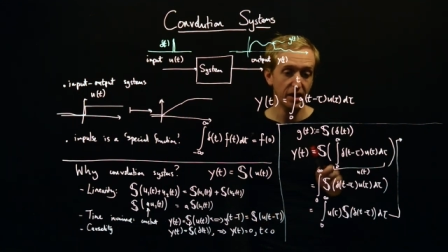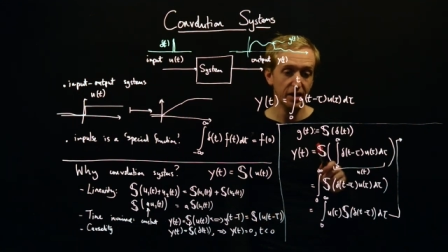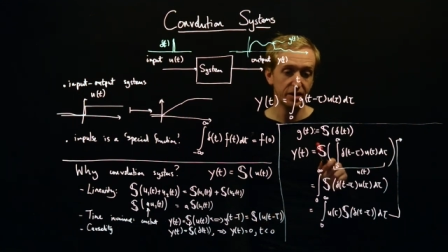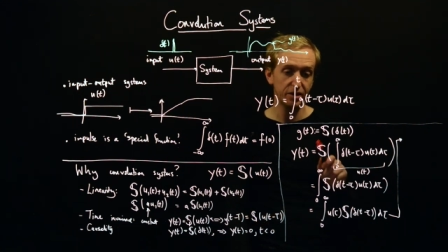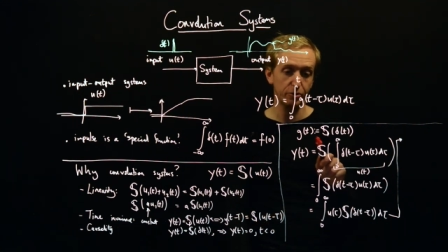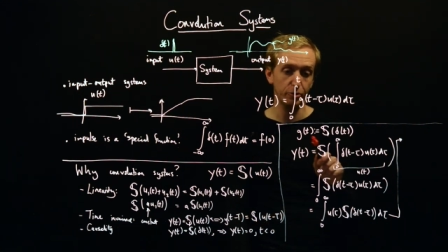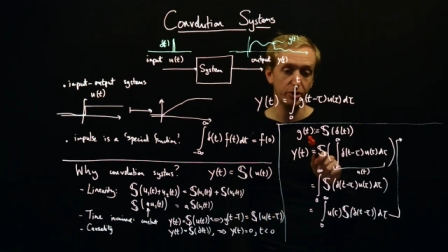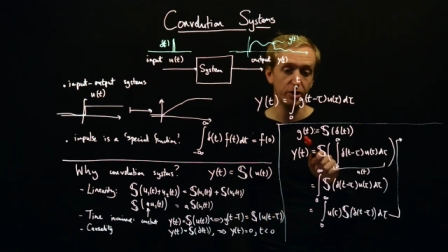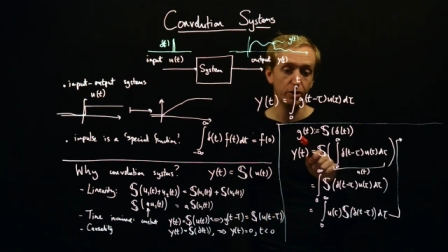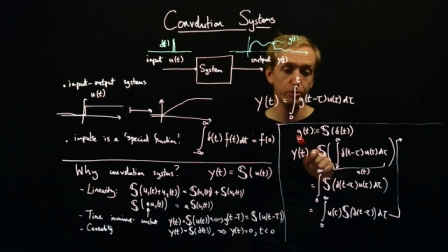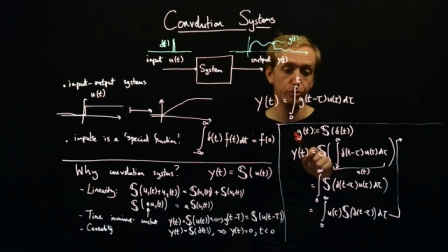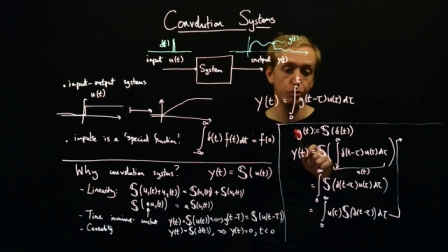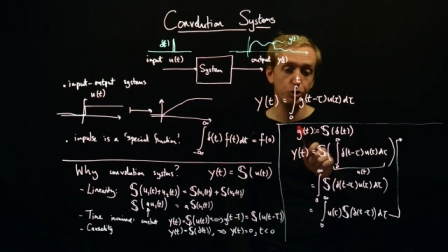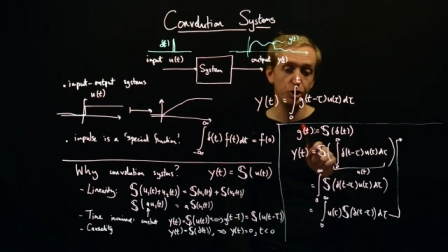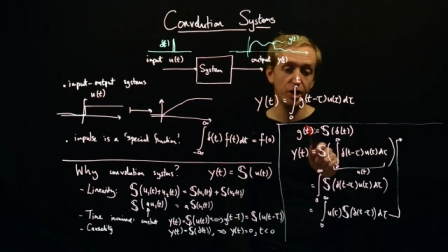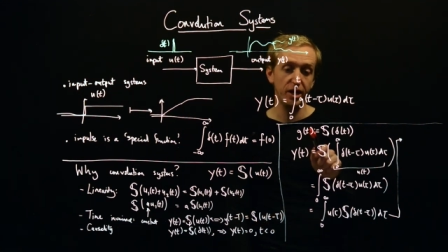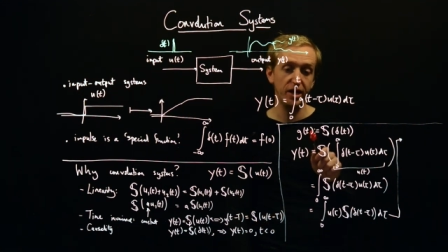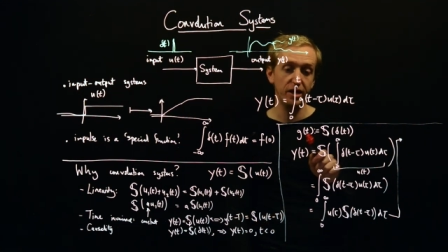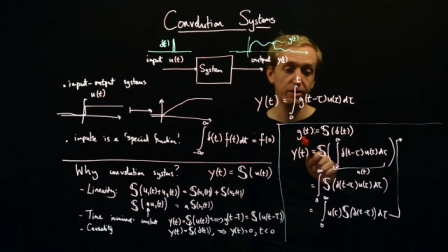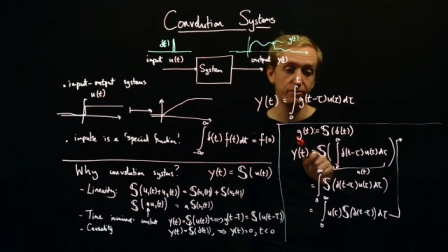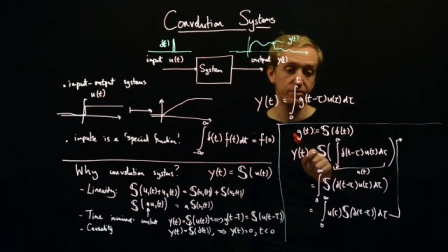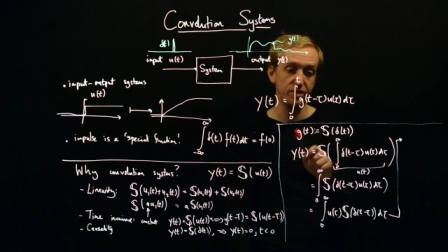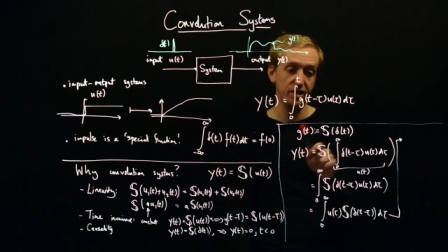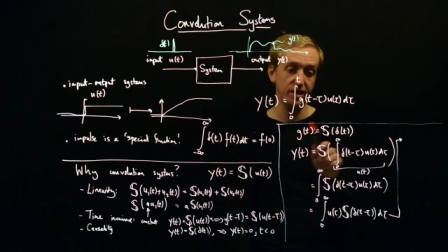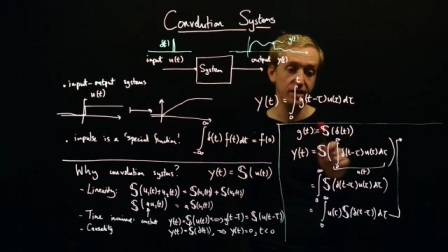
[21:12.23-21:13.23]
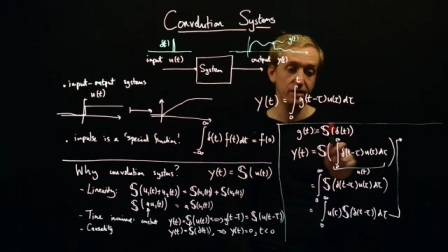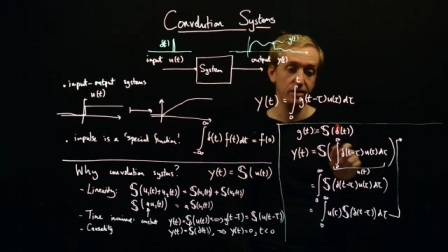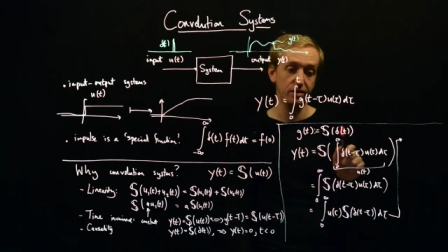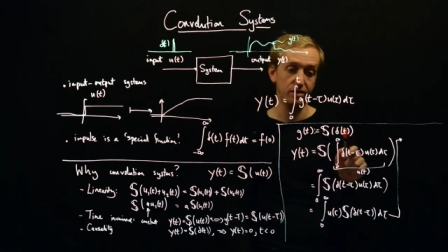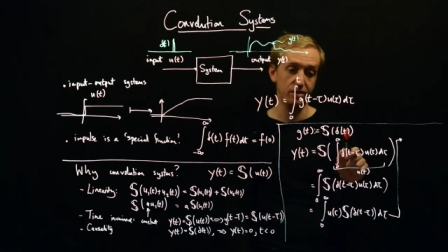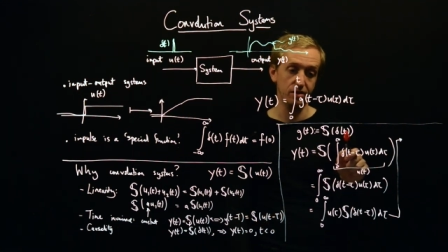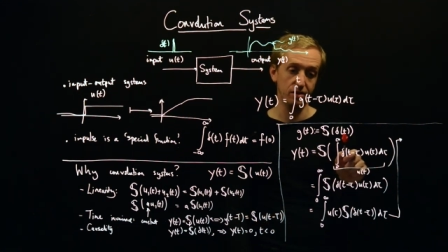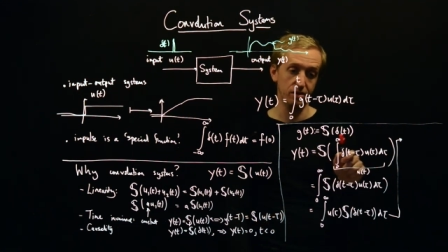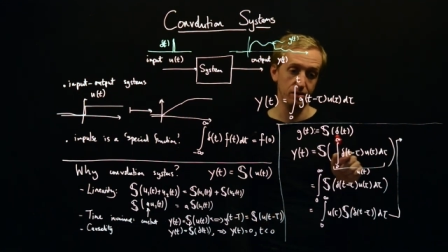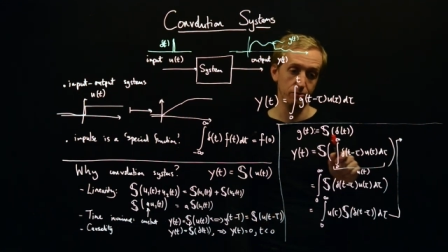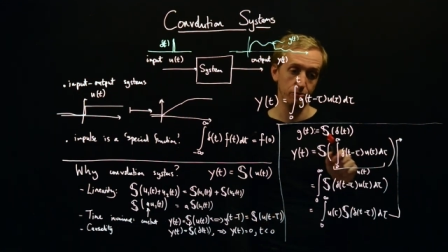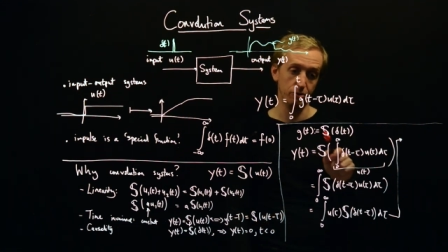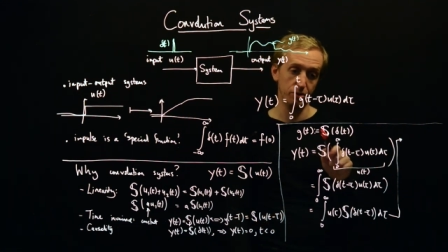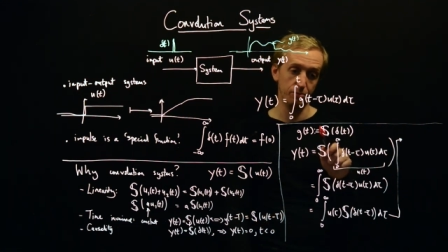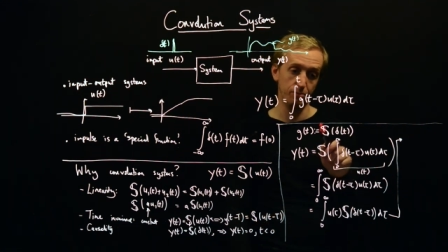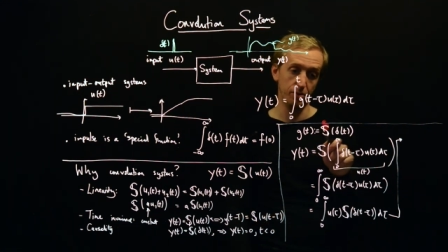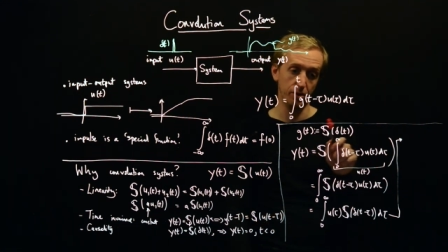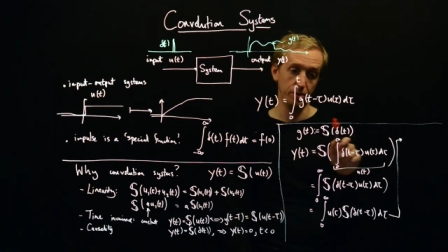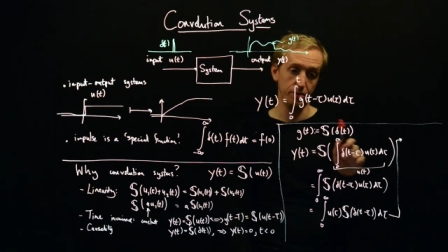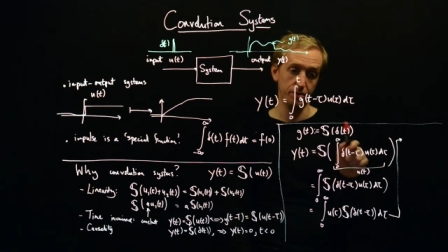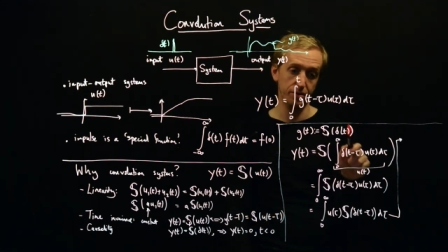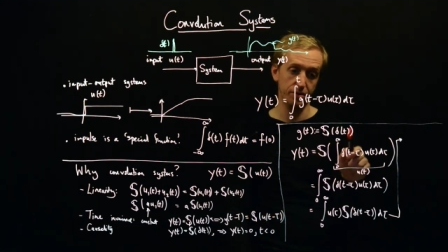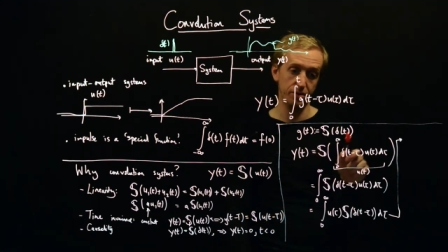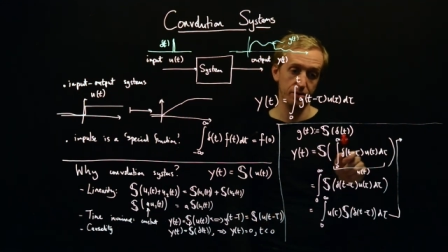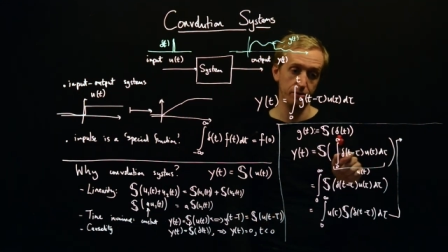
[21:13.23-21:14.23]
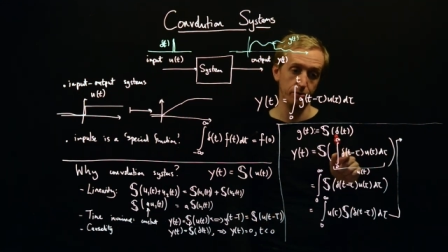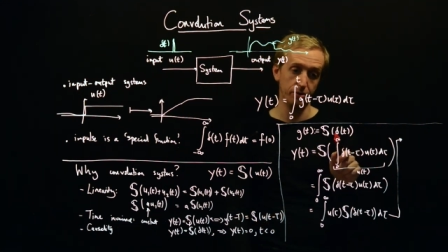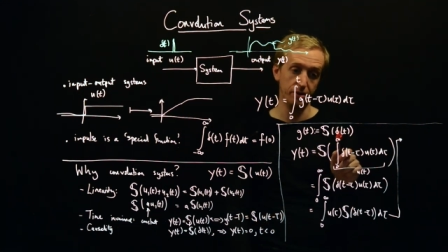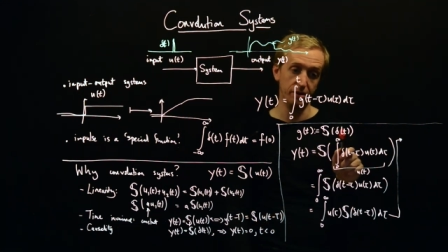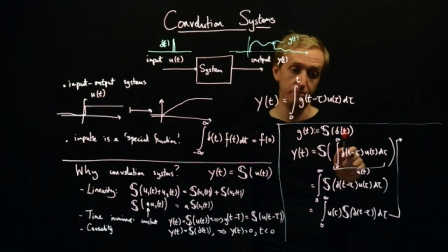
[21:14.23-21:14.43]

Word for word: So we know g of t, this is the response to